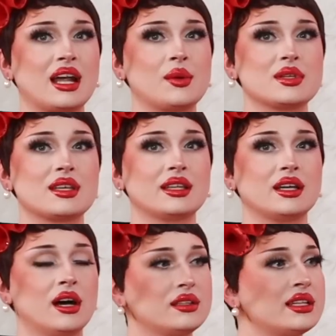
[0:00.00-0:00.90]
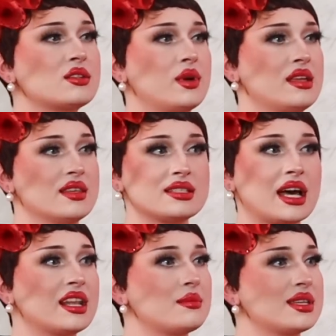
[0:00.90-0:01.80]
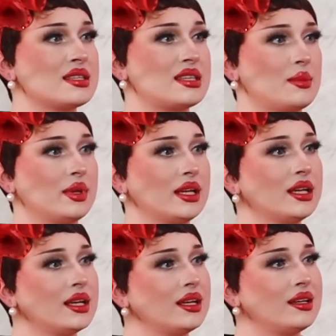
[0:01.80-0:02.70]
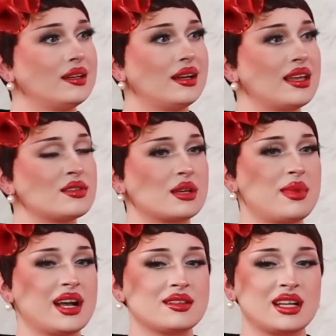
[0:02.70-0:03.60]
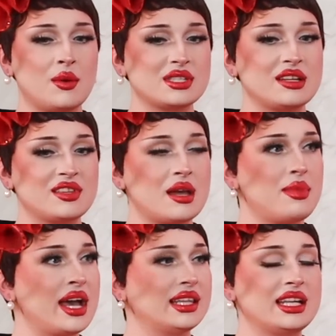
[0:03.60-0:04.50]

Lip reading: I was like the ugliest queen this side of the Mississippi. And I was looking back, I was like, I wasn't even that bad.